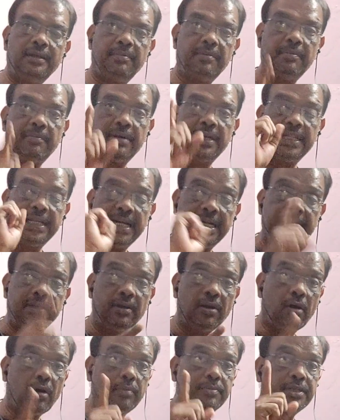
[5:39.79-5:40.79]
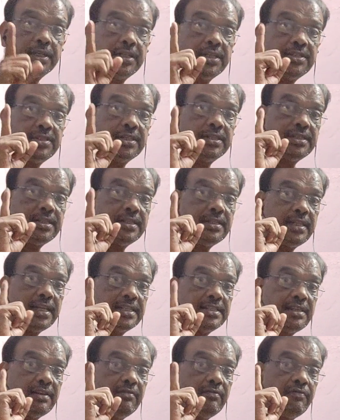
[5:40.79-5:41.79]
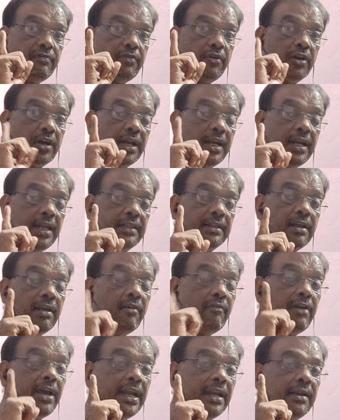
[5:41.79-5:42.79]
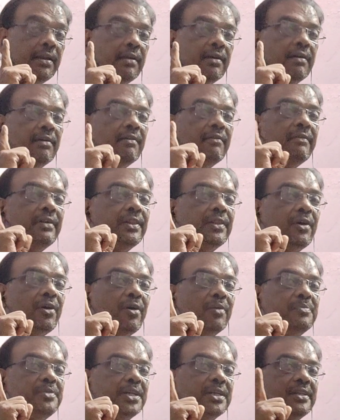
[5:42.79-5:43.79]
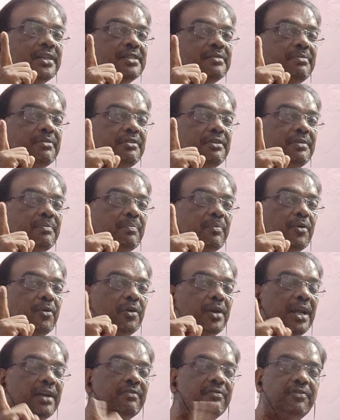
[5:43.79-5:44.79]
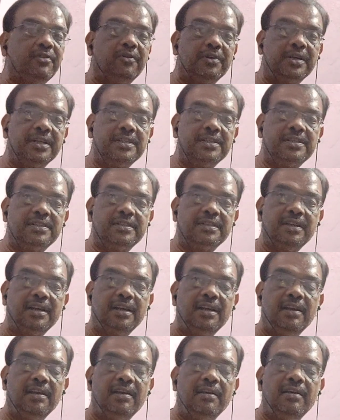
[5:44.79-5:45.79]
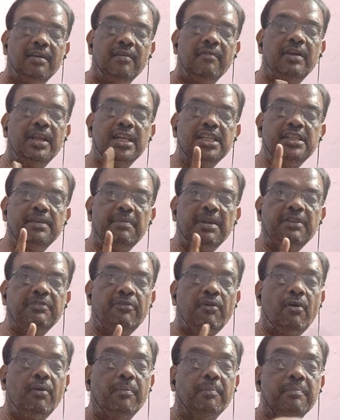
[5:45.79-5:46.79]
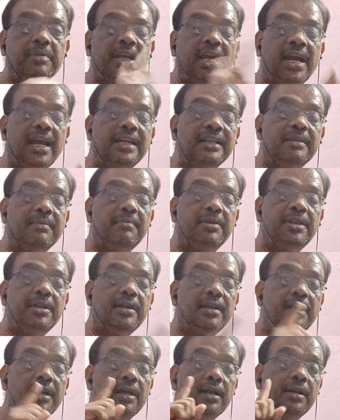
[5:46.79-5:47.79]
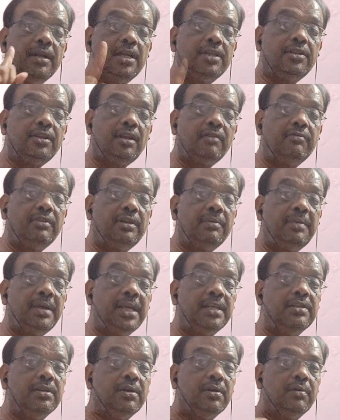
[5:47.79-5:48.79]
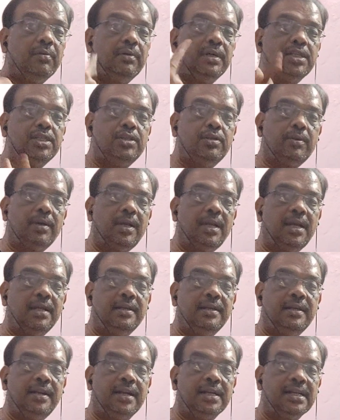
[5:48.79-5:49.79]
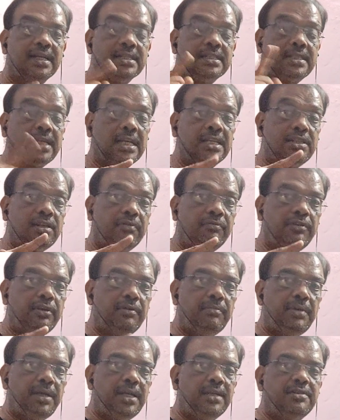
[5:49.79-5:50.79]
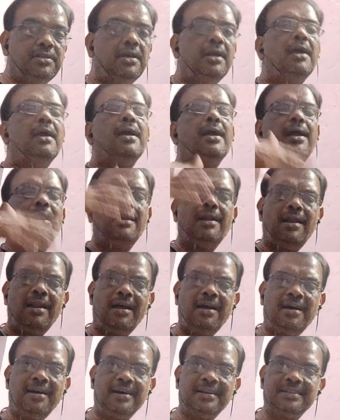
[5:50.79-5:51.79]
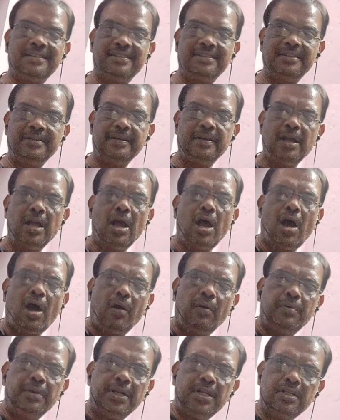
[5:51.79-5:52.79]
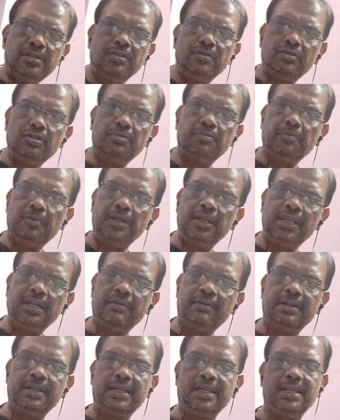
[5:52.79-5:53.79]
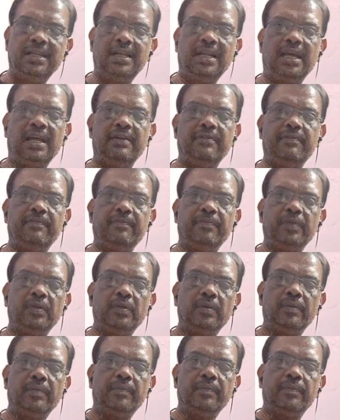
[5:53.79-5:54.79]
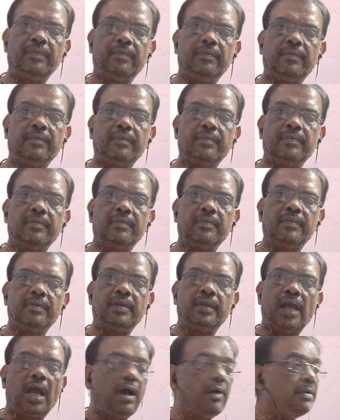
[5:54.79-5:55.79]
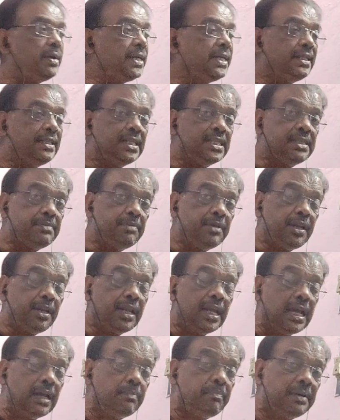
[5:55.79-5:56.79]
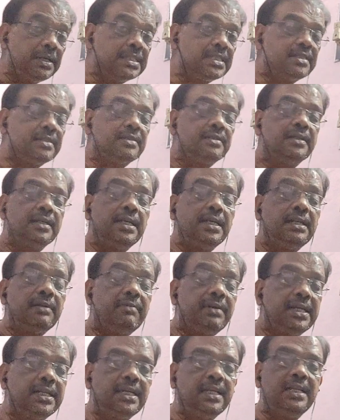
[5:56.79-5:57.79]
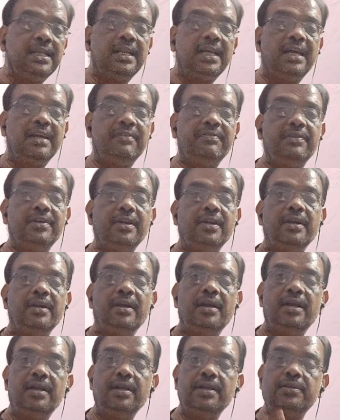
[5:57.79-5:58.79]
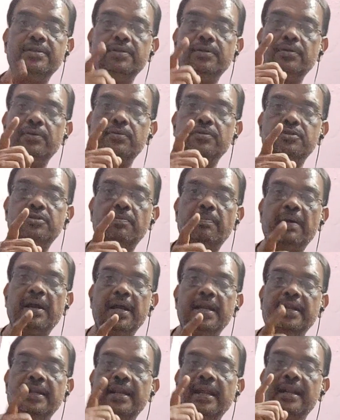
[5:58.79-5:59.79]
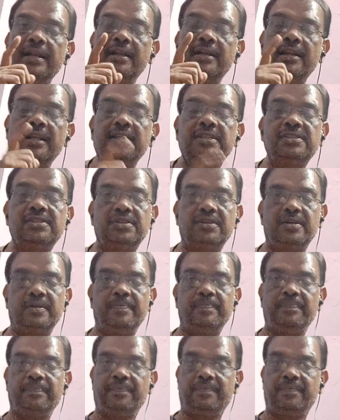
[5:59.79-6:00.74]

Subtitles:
Remember that? Object distance is less than focal length. When the object is between pole and focus. Where is image formed? Behind the mirror. Nature of the image, virtual and erect. Size of the image, enlarged. How it is useful in our daily life? How this mirror help us in our daily life? It is used by dentist.